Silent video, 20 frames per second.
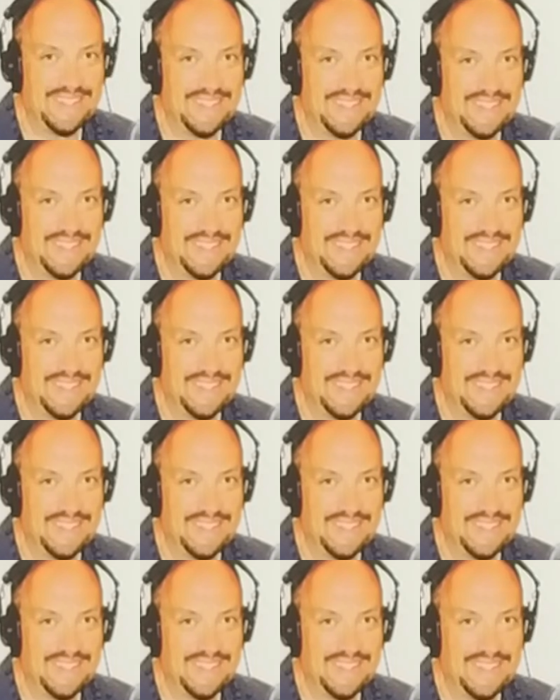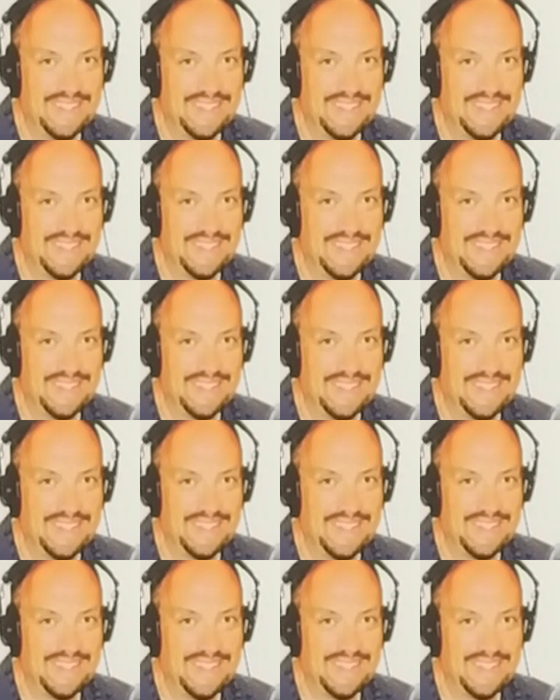
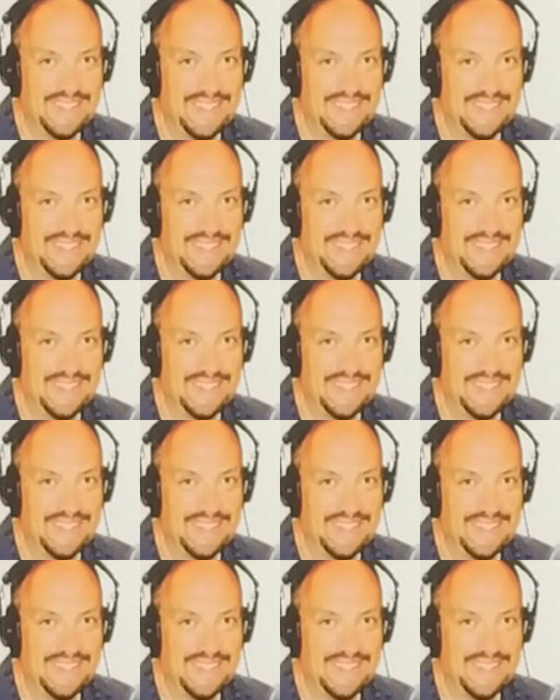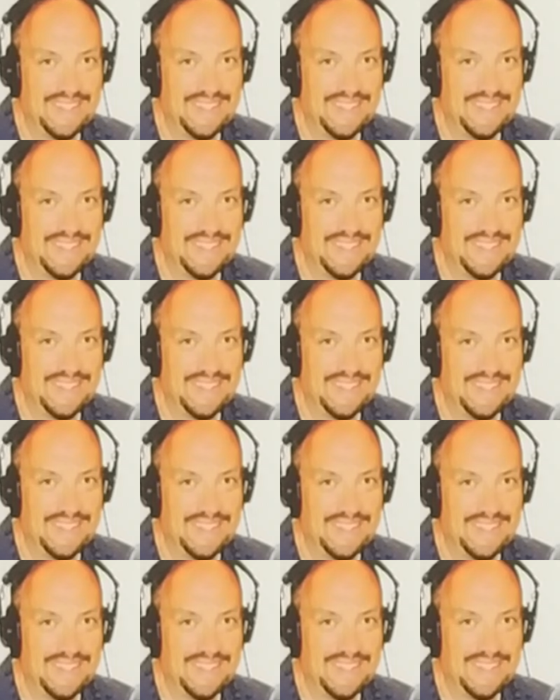
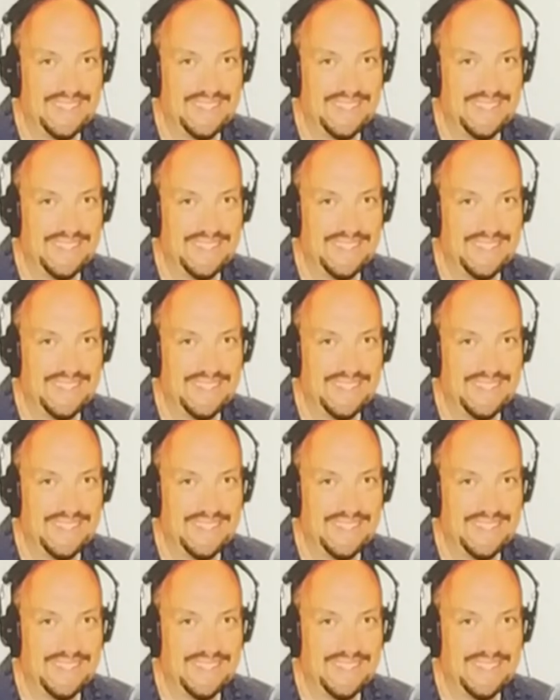No words are spoken by the person on screen.